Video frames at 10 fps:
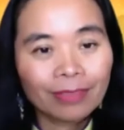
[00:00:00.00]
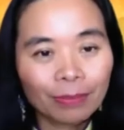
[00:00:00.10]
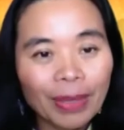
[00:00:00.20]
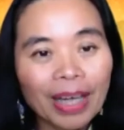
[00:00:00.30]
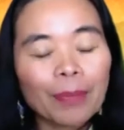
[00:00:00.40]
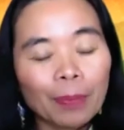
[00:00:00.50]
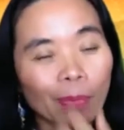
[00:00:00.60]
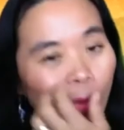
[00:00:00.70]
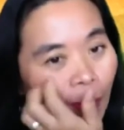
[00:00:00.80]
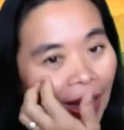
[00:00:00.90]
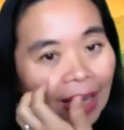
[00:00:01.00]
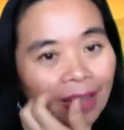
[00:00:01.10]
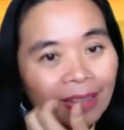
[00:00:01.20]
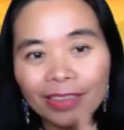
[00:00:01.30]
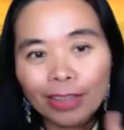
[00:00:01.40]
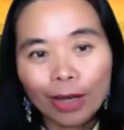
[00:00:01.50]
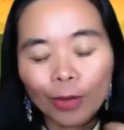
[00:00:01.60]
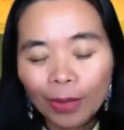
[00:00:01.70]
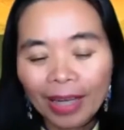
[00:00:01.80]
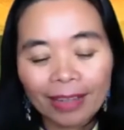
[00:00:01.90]
up a book and, you know,
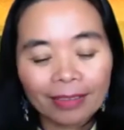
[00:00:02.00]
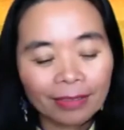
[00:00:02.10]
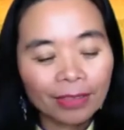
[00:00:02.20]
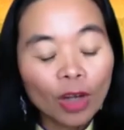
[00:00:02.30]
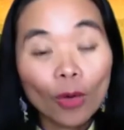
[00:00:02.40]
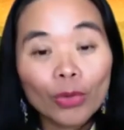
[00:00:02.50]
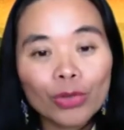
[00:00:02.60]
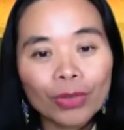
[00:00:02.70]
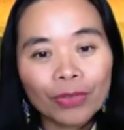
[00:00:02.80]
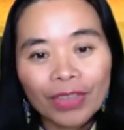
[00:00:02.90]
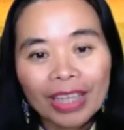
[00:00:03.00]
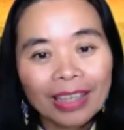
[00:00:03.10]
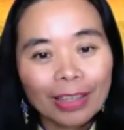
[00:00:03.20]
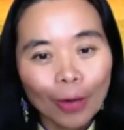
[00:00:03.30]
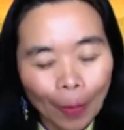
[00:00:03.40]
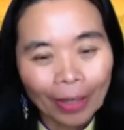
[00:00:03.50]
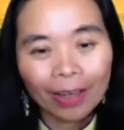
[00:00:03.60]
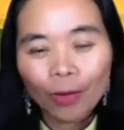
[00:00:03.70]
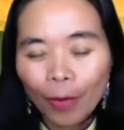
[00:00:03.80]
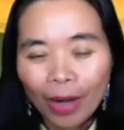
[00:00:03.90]
like go to a reading corner
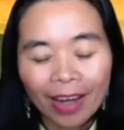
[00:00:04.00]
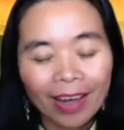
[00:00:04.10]
where